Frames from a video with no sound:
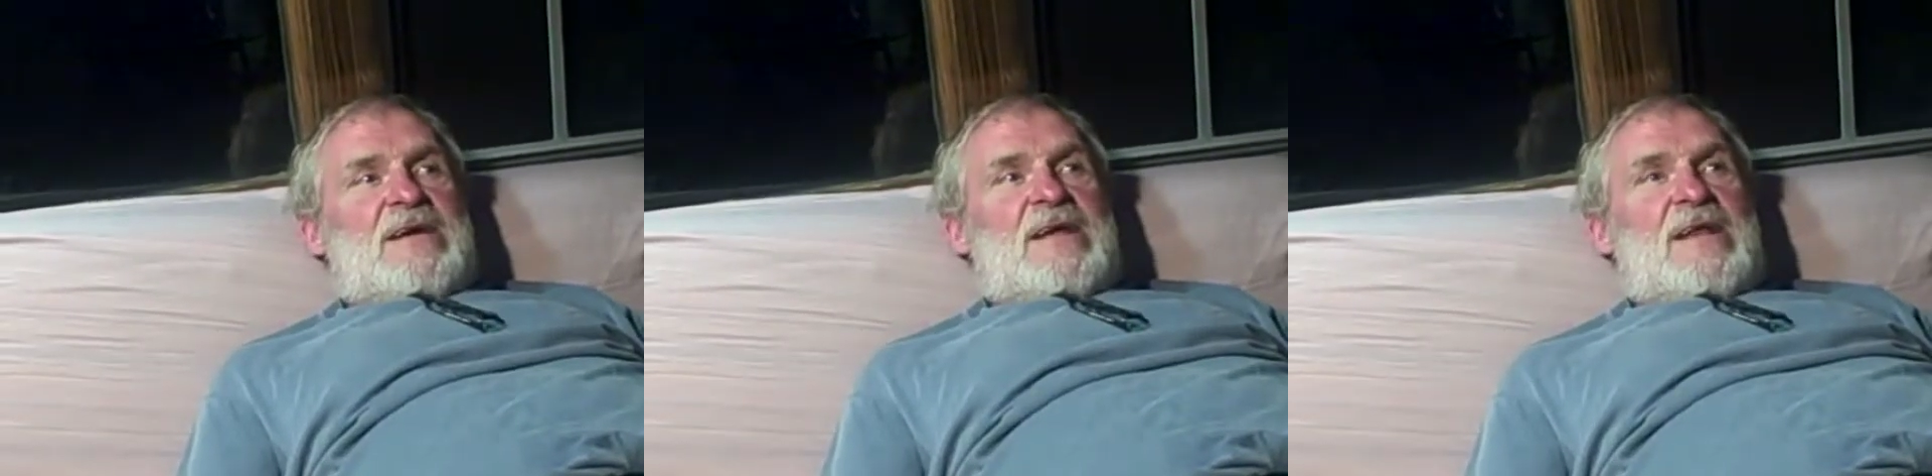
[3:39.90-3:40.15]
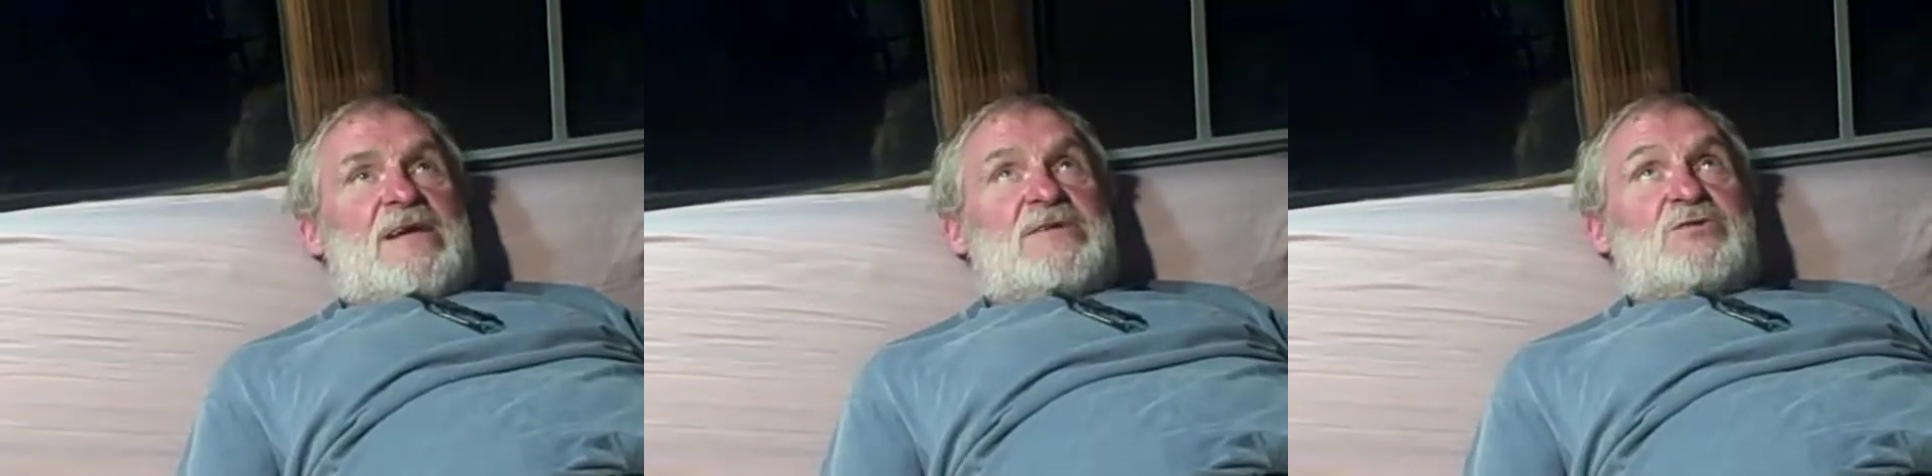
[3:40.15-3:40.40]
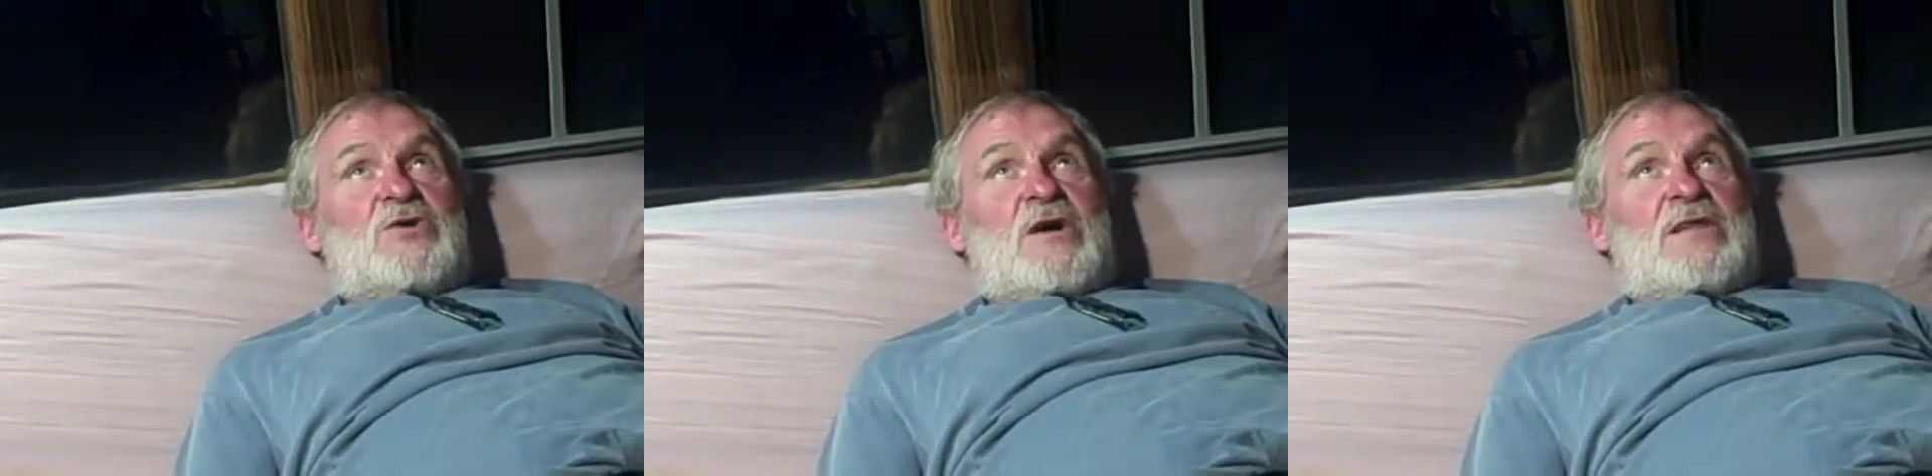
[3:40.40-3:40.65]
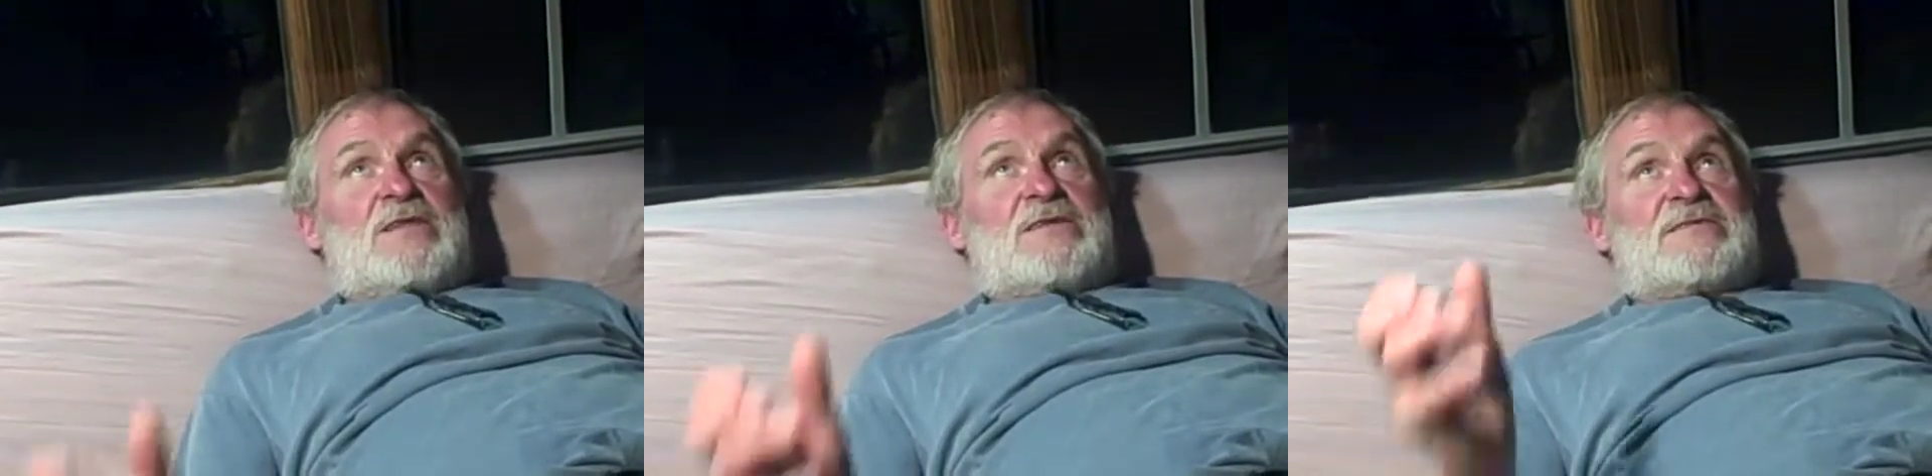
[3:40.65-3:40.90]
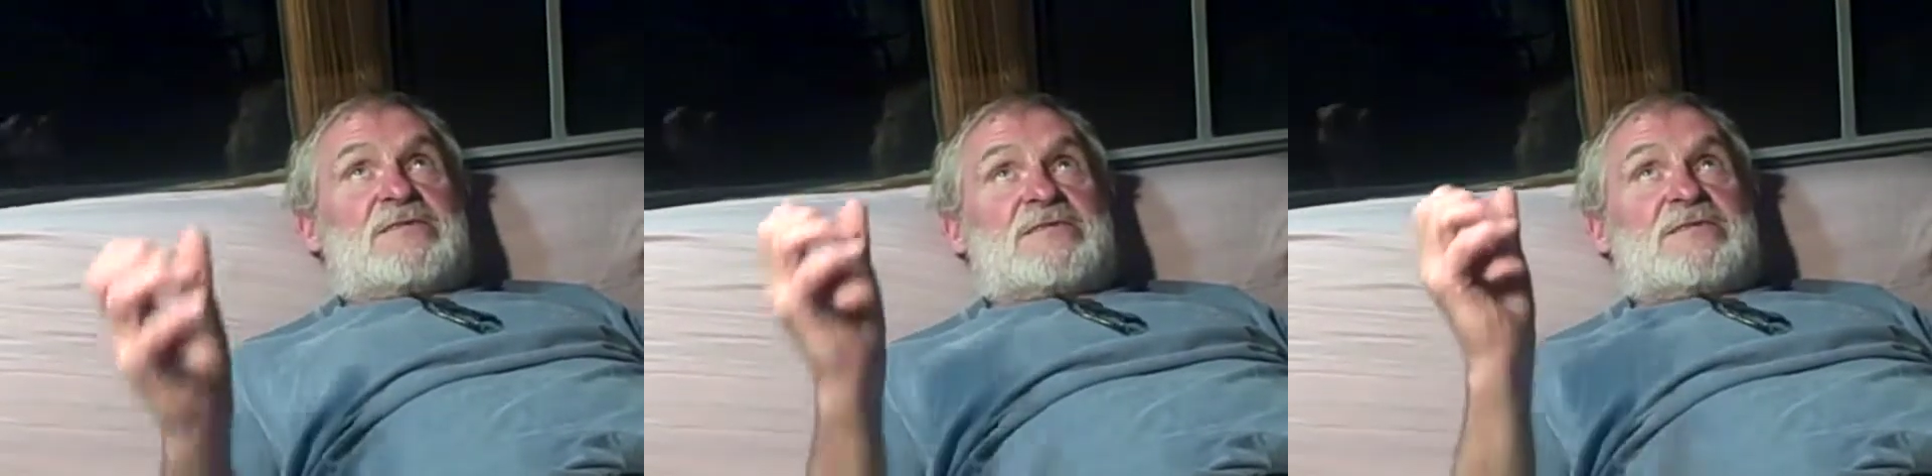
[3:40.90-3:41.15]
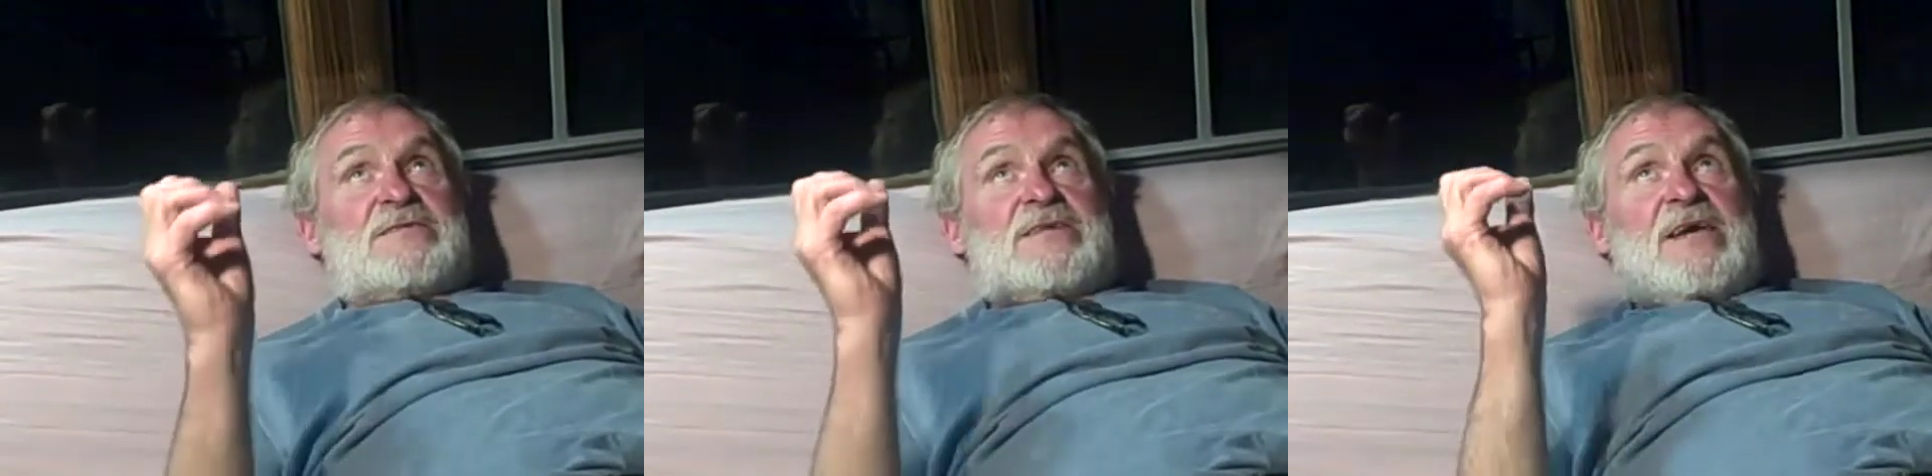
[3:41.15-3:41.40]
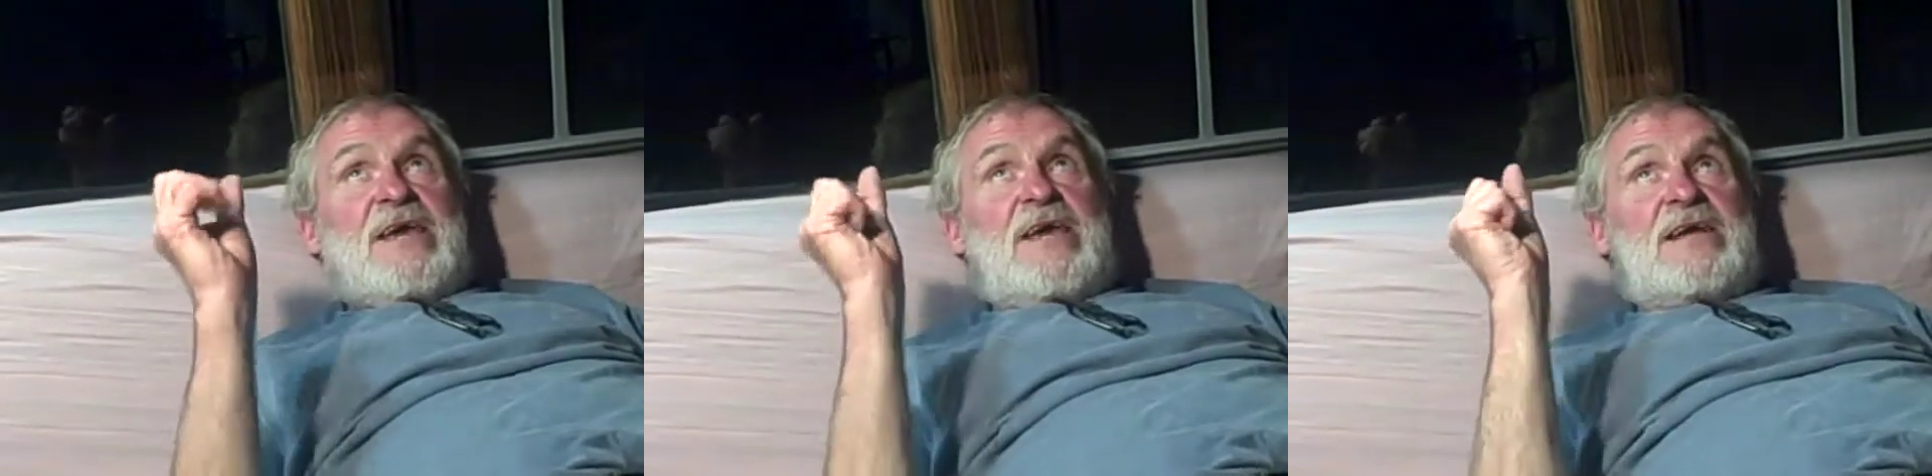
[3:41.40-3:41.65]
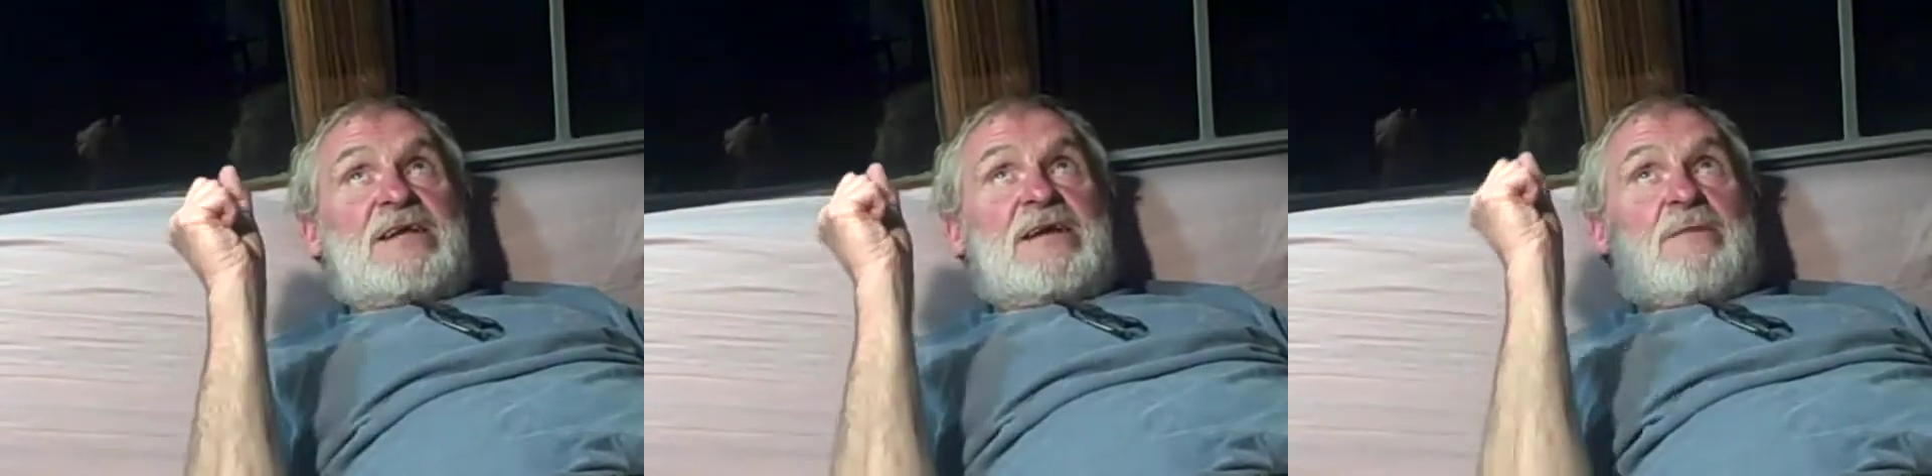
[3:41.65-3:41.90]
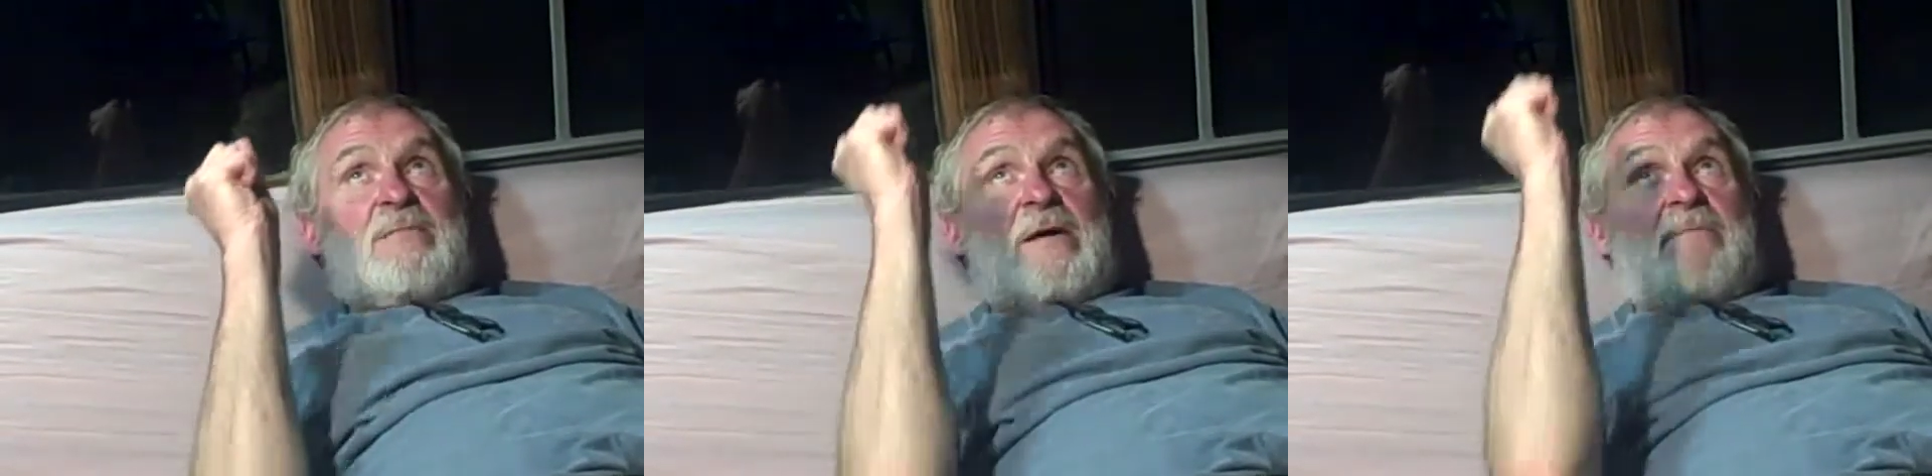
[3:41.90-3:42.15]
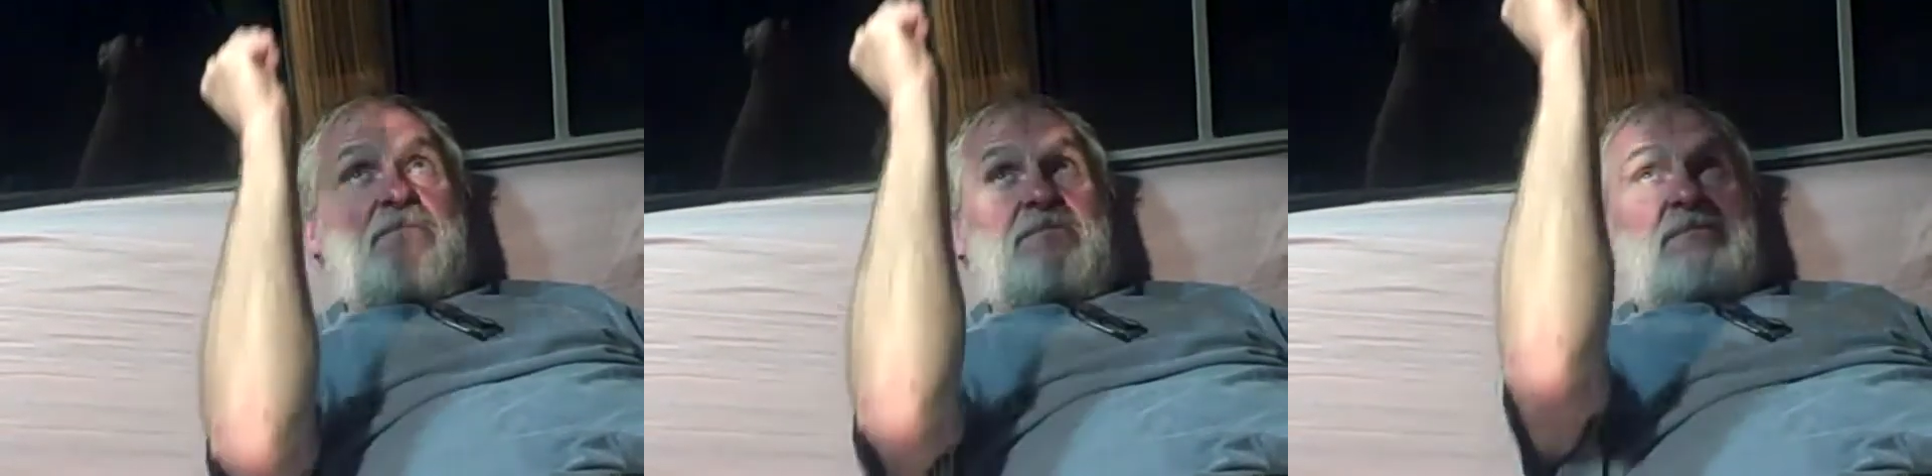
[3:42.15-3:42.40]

and I saw this hand come up